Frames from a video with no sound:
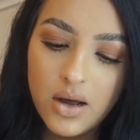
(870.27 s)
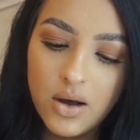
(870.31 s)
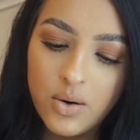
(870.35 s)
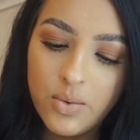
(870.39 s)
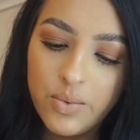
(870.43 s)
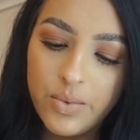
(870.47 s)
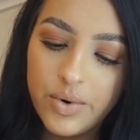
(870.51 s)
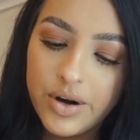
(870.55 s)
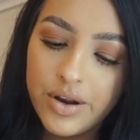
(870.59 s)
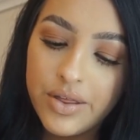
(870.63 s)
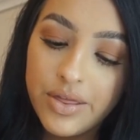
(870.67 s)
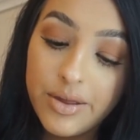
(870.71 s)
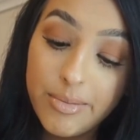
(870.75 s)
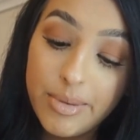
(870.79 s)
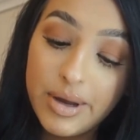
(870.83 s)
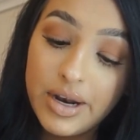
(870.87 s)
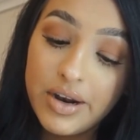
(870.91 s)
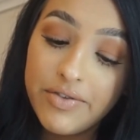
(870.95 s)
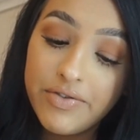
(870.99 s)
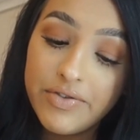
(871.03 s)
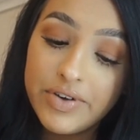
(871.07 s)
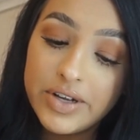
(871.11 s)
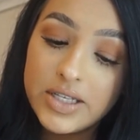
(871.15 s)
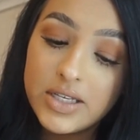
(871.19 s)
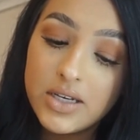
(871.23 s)
What are the
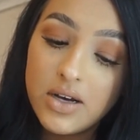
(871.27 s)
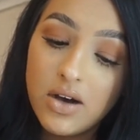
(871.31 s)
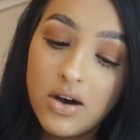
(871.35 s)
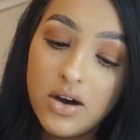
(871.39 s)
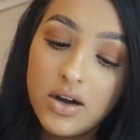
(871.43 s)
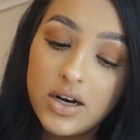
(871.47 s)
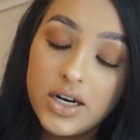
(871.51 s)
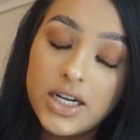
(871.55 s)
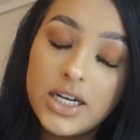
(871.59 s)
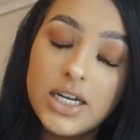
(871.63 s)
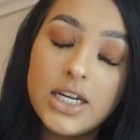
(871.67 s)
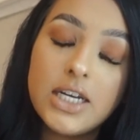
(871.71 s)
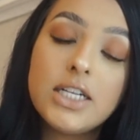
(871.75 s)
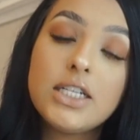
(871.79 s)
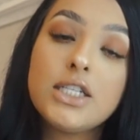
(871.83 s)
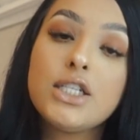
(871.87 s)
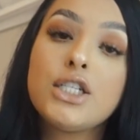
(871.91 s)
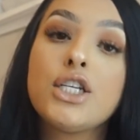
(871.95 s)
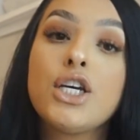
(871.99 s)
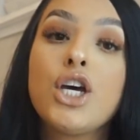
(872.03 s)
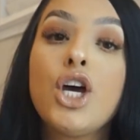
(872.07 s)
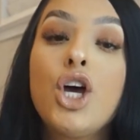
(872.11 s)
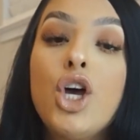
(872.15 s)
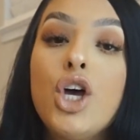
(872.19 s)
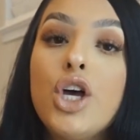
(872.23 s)
benefits on
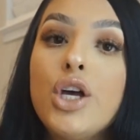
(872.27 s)
it?